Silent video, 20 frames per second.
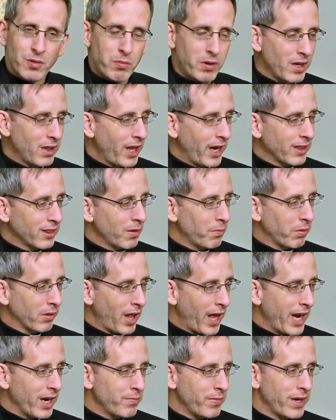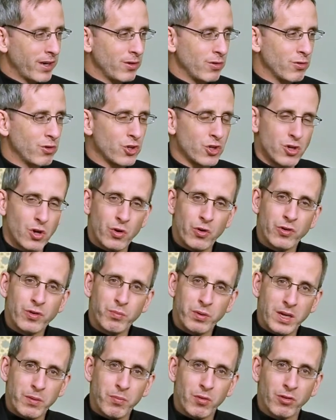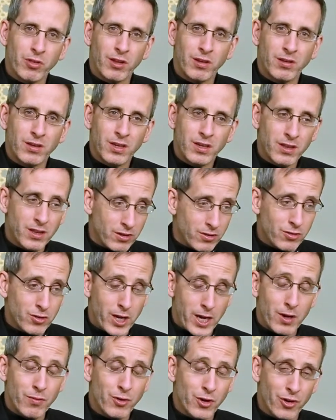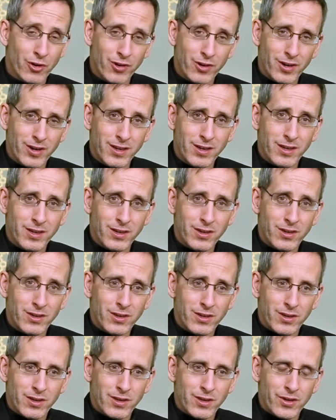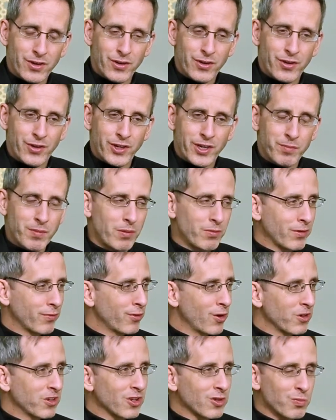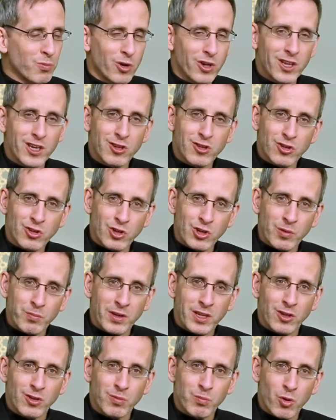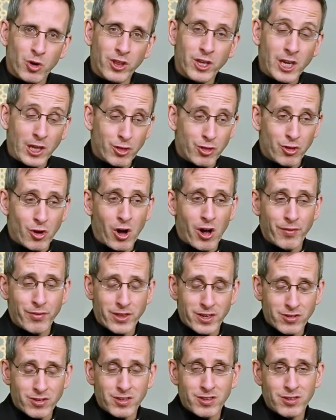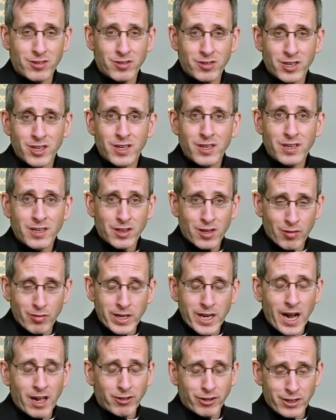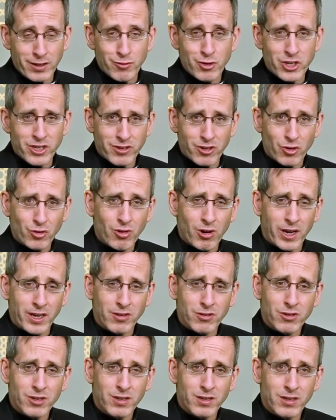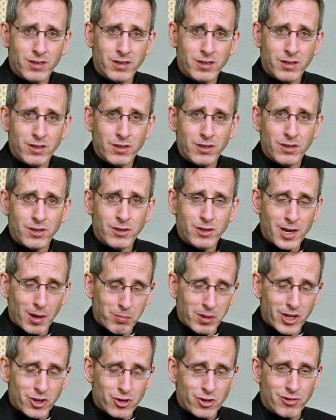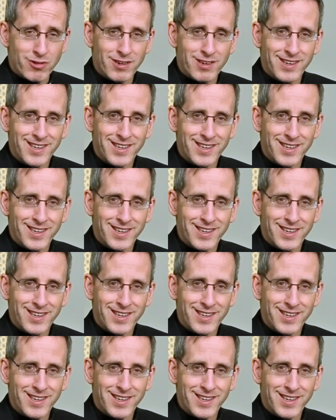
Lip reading: Be like the blind man who shows people the Savior. Remember, folks, it's more than a sermon. It's more than a thought. This is the reality of Jesus Christ. God bless you.